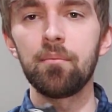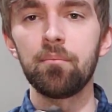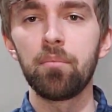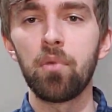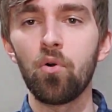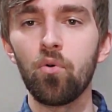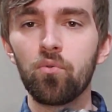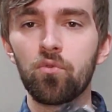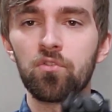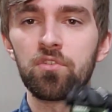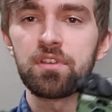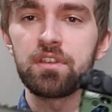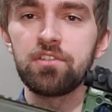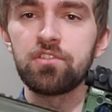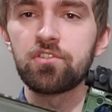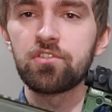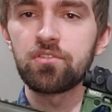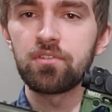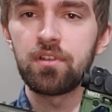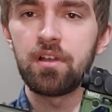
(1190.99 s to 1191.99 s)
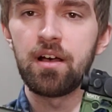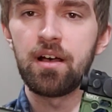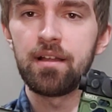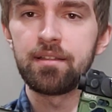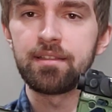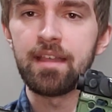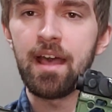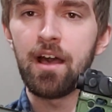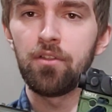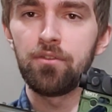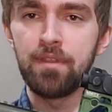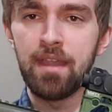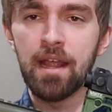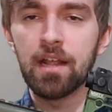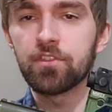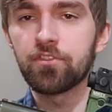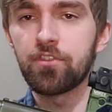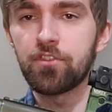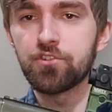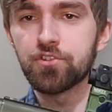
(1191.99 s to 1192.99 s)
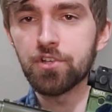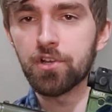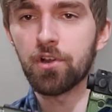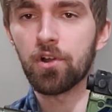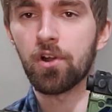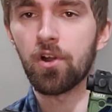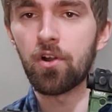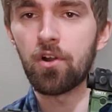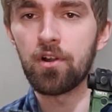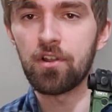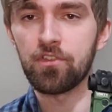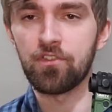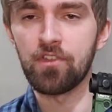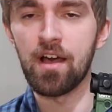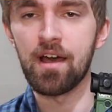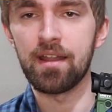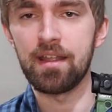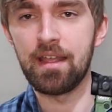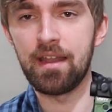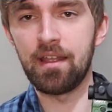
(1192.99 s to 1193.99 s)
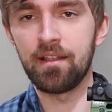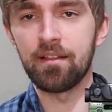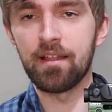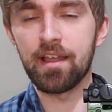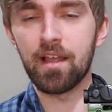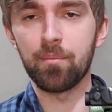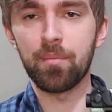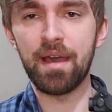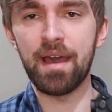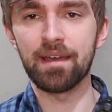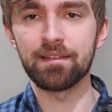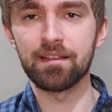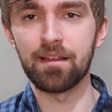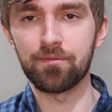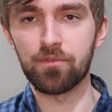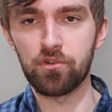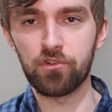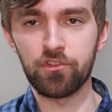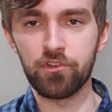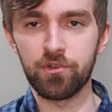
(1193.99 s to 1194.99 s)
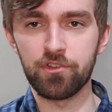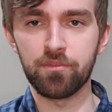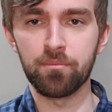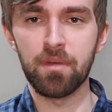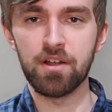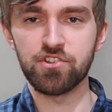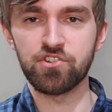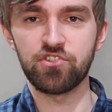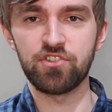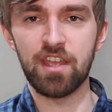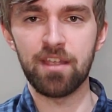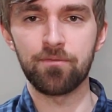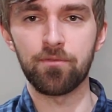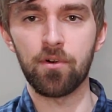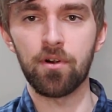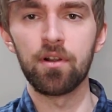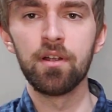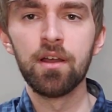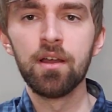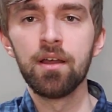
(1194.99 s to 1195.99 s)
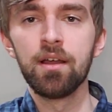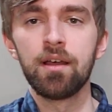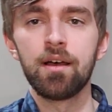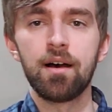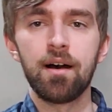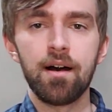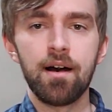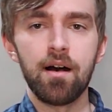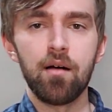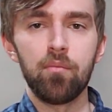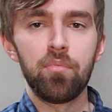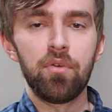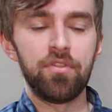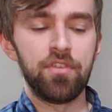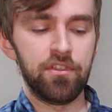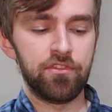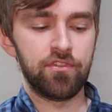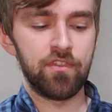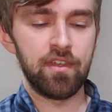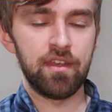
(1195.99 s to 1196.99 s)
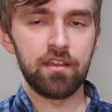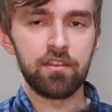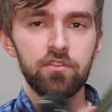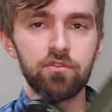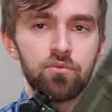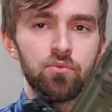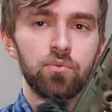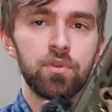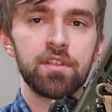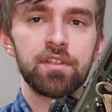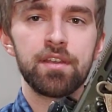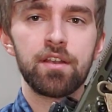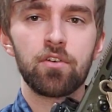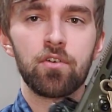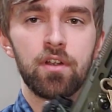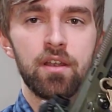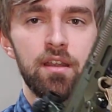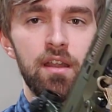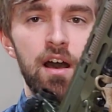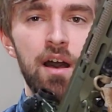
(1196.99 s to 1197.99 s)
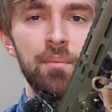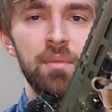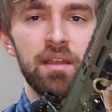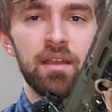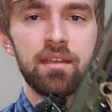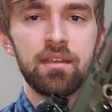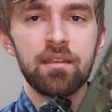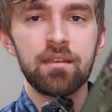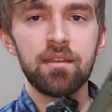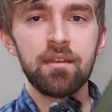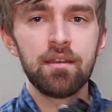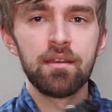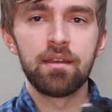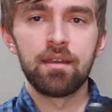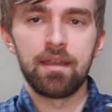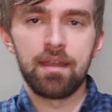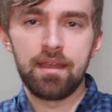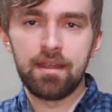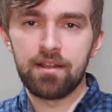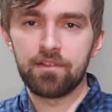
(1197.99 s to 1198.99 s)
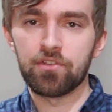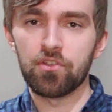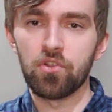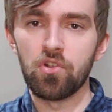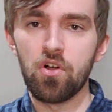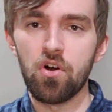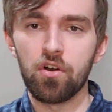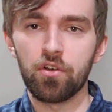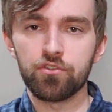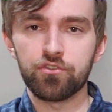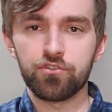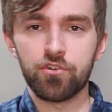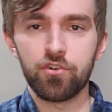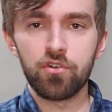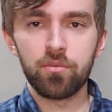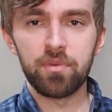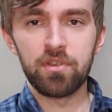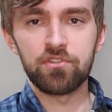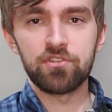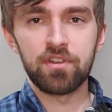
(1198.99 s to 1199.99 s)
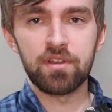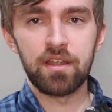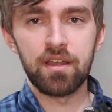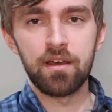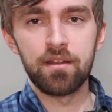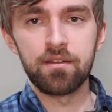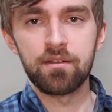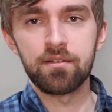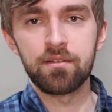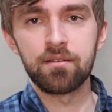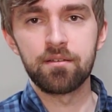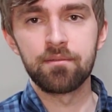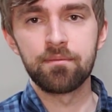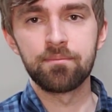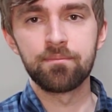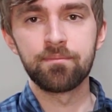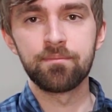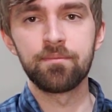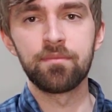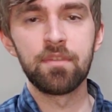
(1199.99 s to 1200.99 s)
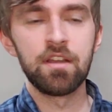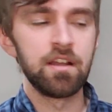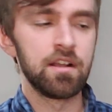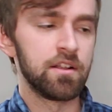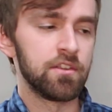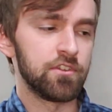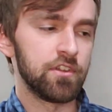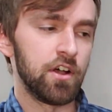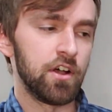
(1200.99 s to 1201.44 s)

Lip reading: bolt release down next to the trigger guard. It's not in it like a bad lever, so it's much safer. But this thing's really ergonomic, and it's a long stroke piston gun. It's